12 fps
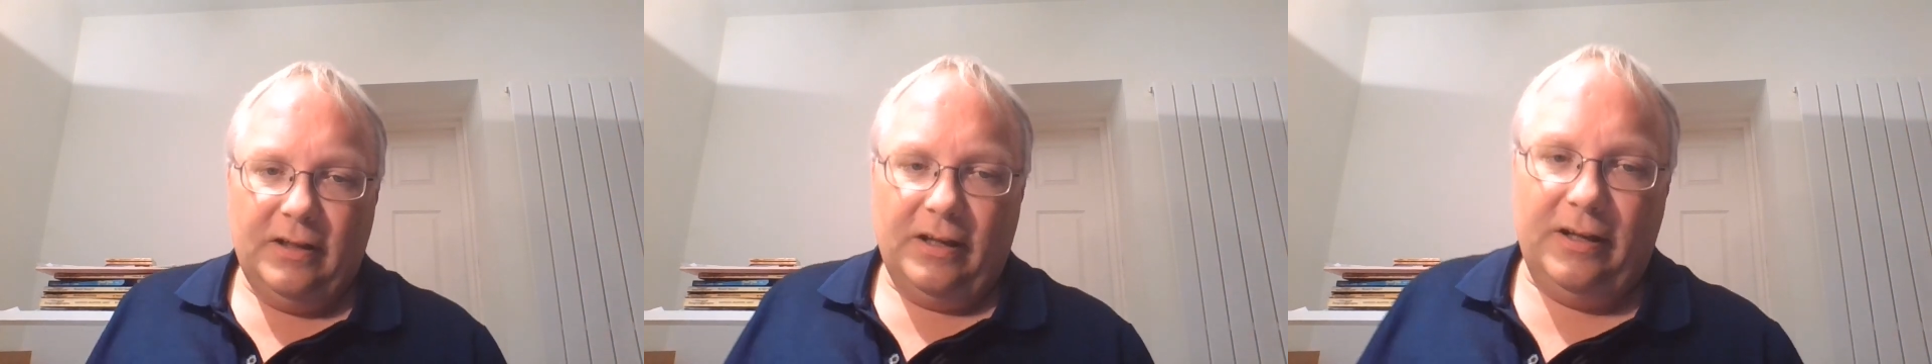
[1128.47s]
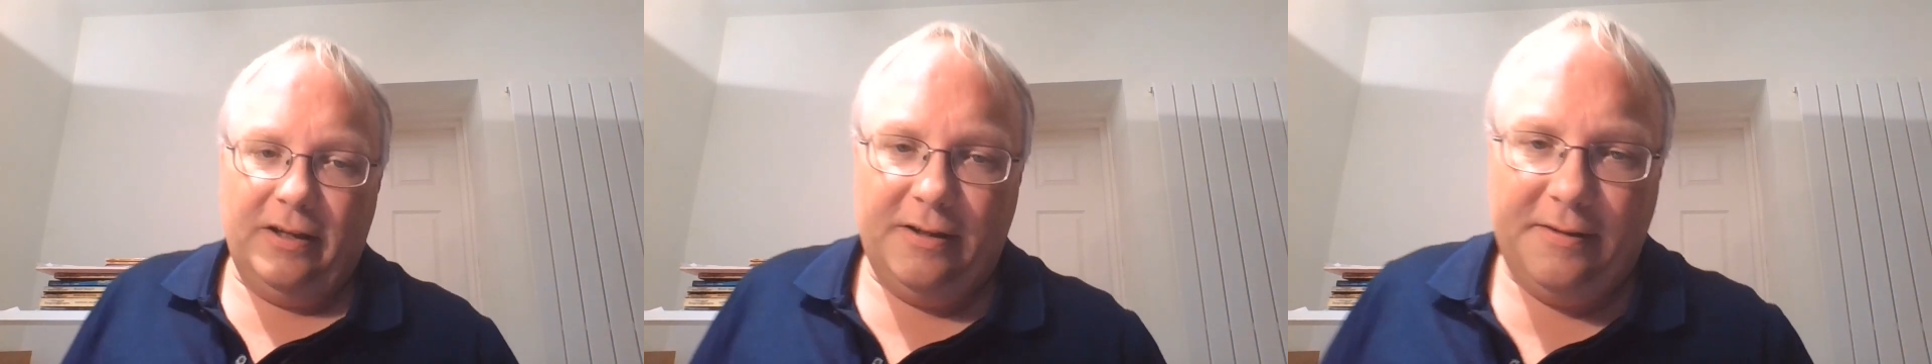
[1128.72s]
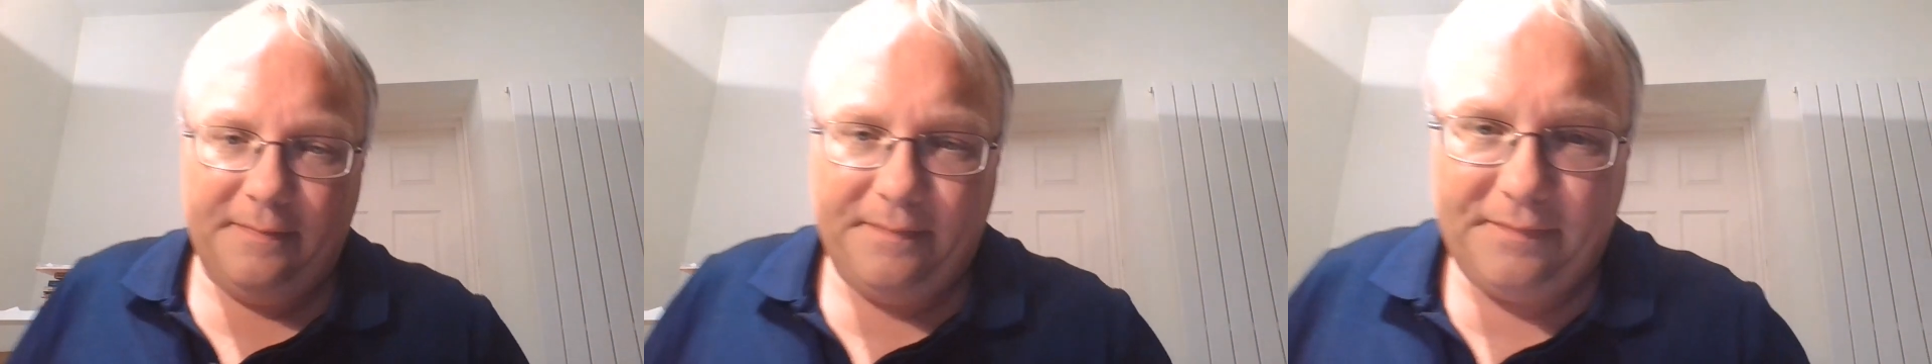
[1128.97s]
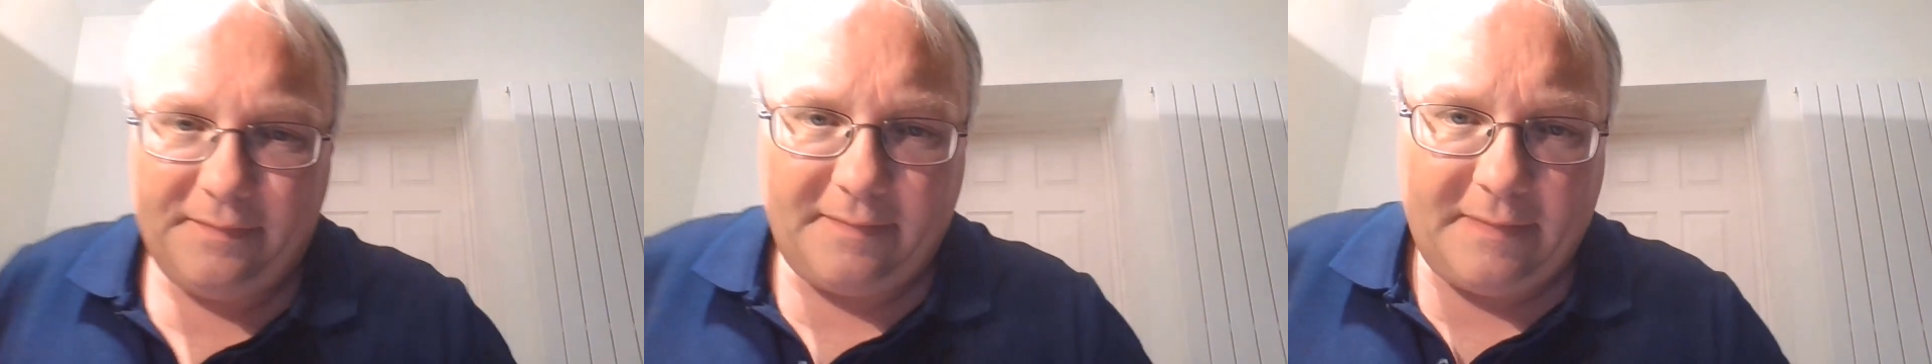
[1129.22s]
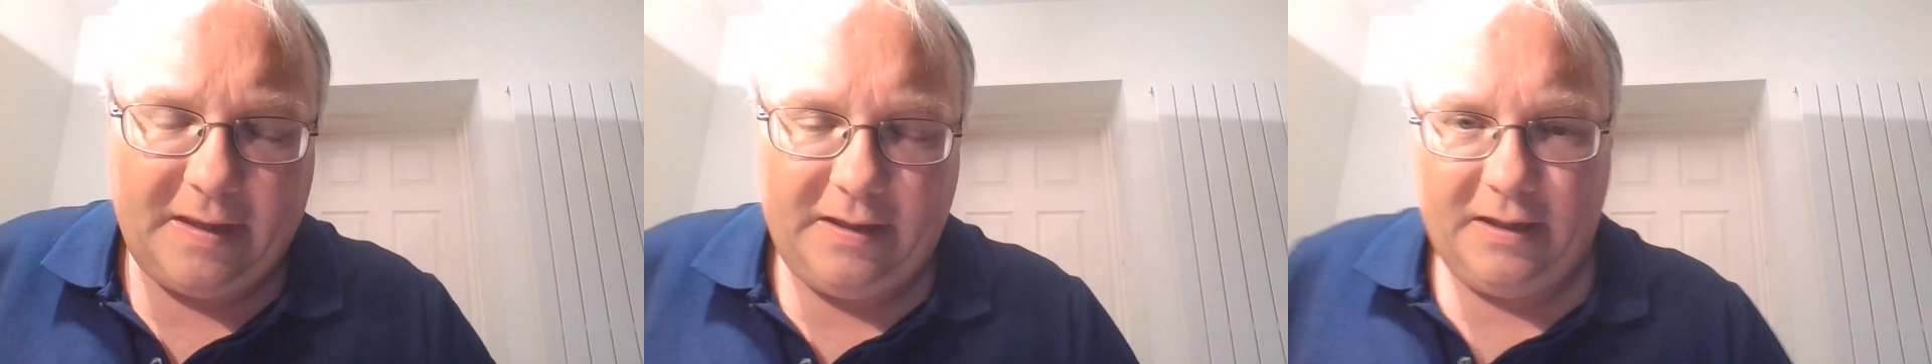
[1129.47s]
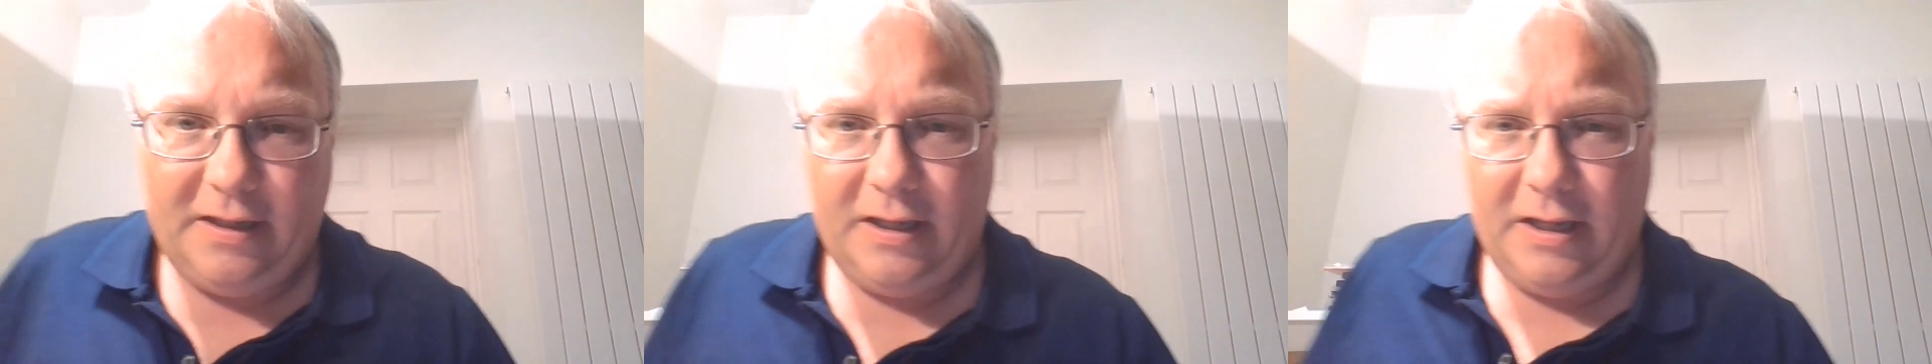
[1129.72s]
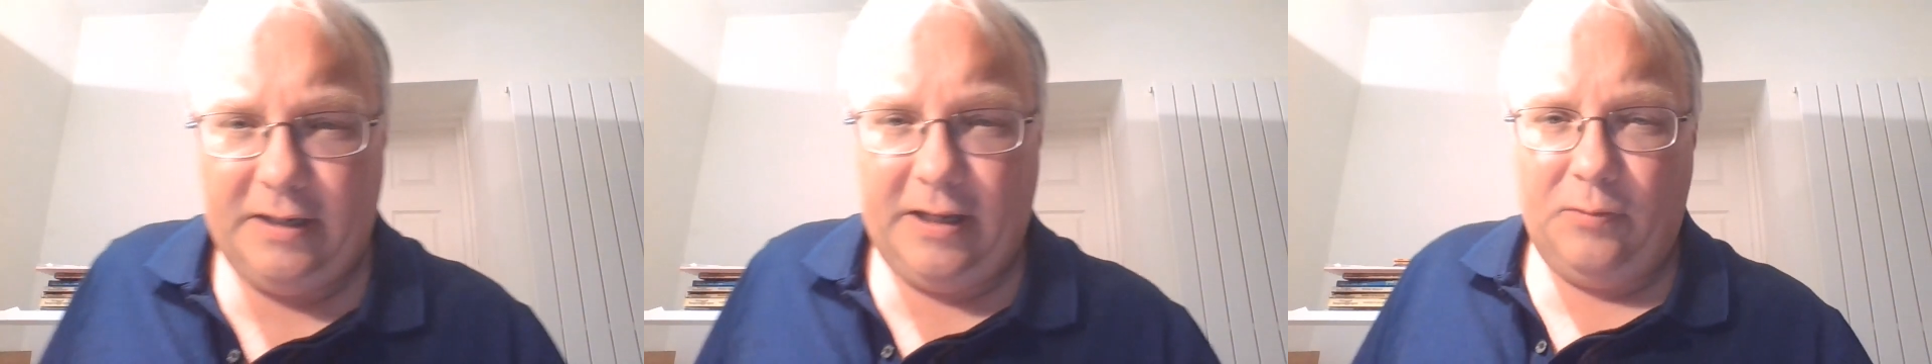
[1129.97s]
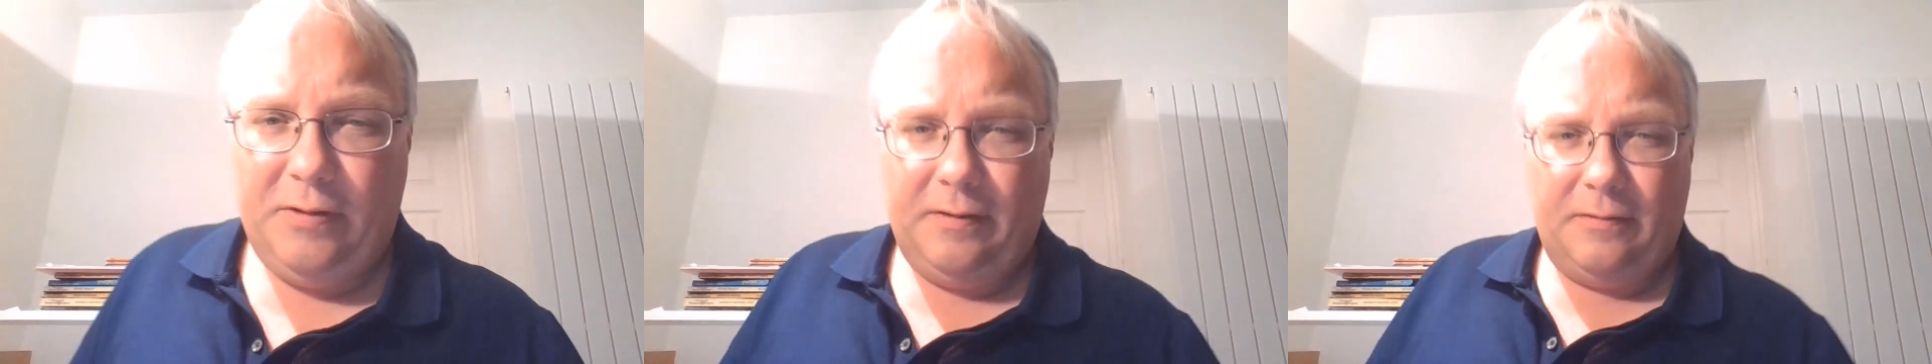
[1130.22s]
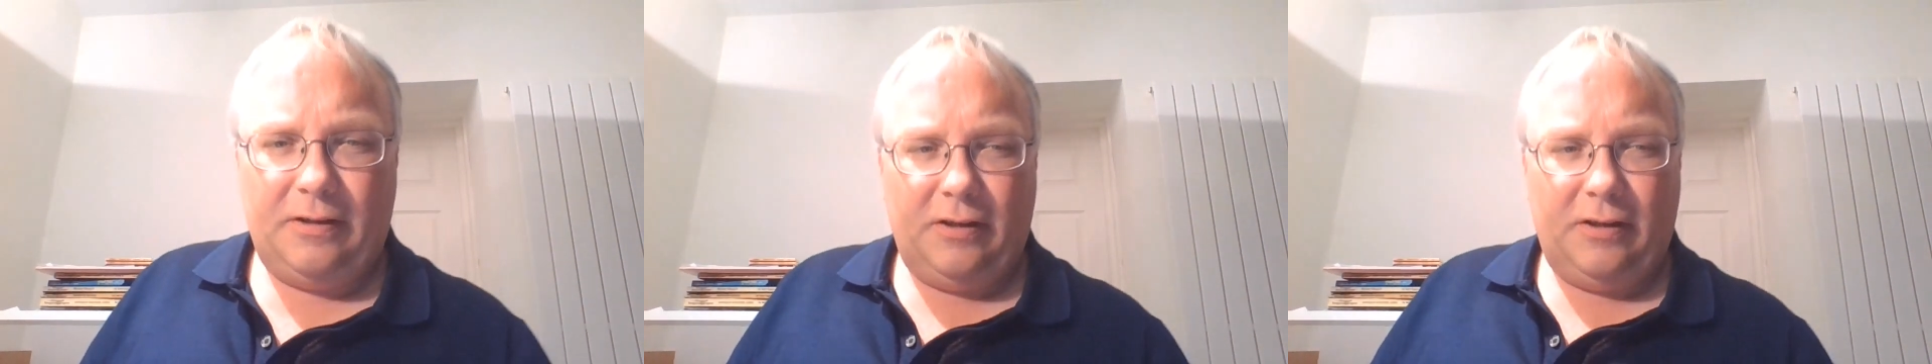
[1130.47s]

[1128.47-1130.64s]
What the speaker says: And now we